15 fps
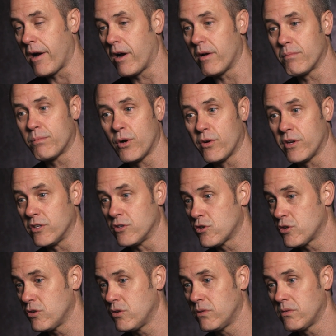heart broke in
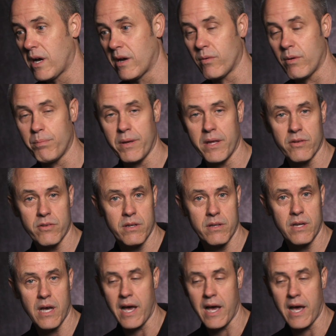two. I repented.